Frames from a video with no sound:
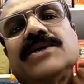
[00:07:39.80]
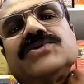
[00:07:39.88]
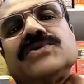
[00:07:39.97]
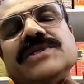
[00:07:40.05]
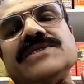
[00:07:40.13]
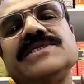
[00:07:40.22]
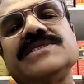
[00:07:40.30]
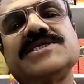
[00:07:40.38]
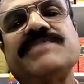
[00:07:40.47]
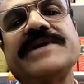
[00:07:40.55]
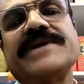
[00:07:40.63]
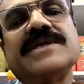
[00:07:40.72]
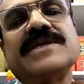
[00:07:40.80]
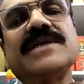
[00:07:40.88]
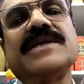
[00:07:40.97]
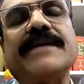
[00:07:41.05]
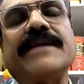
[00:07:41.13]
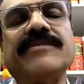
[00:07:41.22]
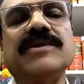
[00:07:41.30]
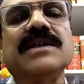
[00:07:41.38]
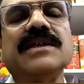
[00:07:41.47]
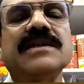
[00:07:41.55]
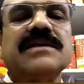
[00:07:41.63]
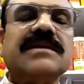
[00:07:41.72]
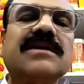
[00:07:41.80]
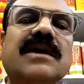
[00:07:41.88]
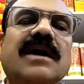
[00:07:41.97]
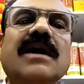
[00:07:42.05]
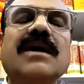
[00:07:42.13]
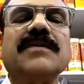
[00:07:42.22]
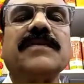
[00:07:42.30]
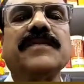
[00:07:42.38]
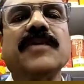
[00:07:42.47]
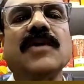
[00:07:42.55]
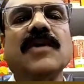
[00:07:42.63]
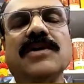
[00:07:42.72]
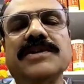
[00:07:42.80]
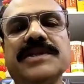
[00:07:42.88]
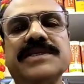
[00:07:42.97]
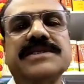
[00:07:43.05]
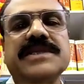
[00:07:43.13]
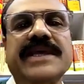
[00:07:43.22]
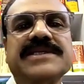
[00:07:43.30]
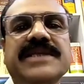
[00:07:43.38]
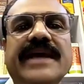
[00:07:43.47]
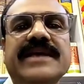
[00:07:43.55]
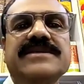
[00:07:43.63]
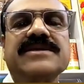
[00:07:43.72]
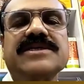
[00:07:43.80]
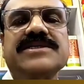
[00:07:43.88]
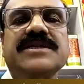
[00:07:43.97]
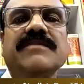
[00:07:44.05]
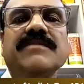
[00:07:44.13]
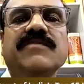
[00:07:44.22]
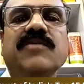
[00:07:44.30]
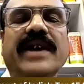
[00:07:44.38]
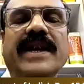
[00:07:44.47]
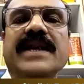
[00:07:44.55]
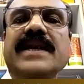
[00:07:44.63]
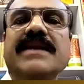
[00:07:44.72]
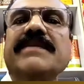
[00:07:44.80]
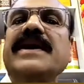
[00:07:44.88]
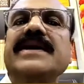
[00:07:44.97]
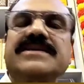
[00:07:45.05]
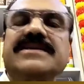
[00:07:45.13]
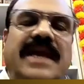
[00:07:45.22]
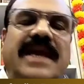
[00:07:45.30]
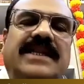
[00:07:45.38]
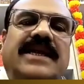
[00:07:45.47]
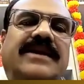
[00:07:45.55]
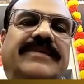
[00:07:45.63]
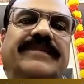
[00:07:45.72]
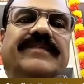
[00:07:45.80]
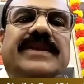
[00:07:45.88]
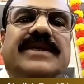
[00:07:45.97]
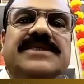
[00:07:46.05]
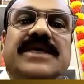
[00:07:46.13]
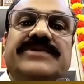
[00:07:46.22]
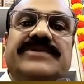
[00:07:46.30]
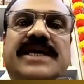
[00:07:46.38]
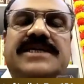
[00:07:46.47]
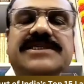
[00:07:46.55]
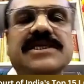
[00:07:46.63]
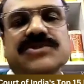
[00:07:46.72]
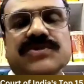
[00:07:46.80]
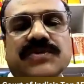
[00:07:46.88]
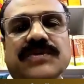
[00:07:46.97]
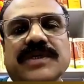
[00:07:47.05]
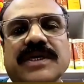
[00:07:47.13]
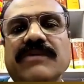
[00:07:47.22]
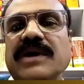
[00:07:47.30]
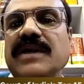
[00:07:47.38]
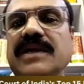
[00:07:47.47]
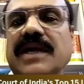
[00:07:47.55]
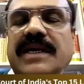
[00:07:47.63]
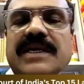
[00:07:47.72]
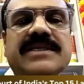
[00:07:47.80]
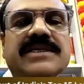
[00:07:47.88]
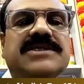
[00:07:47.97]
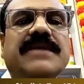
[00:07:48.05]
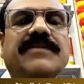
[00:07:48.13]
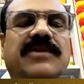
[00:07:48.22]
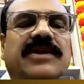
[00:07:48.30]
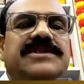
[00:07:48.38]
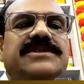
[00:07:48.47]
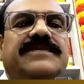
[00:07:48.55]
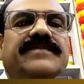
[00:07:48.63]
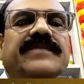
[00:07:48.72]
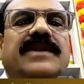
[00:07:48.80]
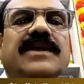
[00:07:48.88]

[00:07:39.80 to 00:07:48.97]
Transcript: So this is a special tribunal for this excise, custom, foreign trade matters like that. Service tax also covered under these tribunals.